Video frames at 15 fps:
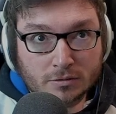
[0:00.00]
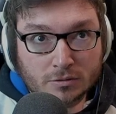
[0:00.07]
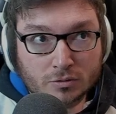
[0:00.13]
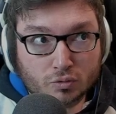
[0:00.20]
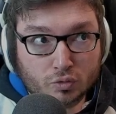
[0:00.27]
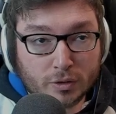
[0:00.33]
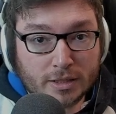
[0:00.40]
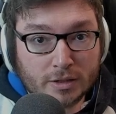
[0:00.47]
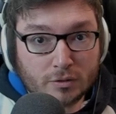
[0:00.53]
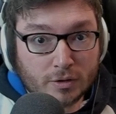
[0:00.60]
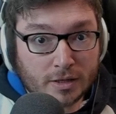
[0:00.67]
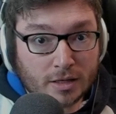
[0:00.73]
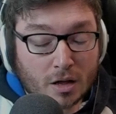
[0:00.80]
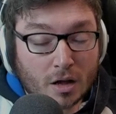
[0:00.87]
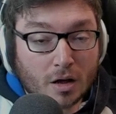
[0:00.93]

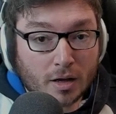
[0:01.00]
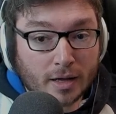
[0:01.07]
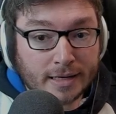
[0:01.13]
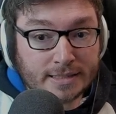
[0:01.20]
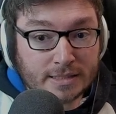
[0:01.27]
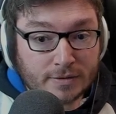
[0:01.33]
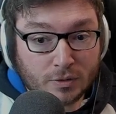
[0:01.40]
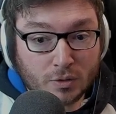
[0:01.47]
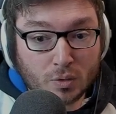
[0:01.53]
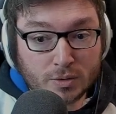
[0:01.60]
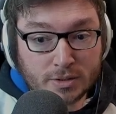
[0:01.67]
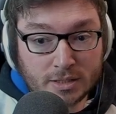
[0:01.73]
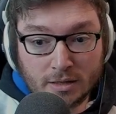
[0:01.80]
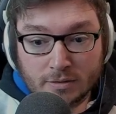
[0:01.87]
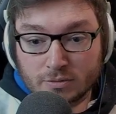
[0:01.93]
really high
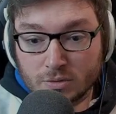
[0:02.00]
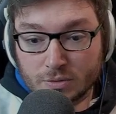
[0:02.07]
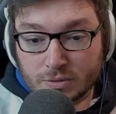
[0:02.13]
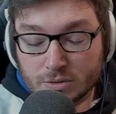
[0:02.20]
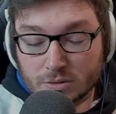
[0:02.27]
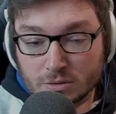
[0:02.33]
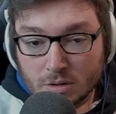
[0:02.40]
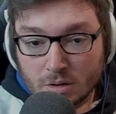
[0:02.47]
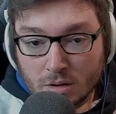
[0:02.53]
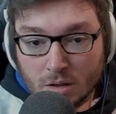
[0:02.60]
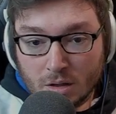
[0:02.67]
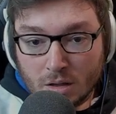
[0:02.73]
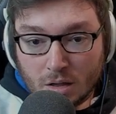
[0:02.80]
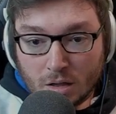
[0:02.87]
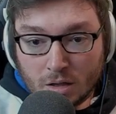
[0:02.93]
difficulty levels.
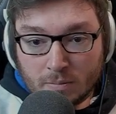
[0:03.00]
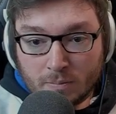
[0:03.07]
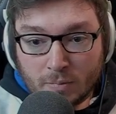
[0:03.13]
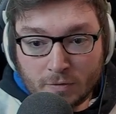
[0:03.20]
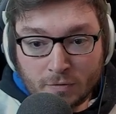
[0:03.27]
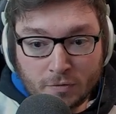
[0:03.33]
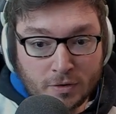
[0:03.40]
But for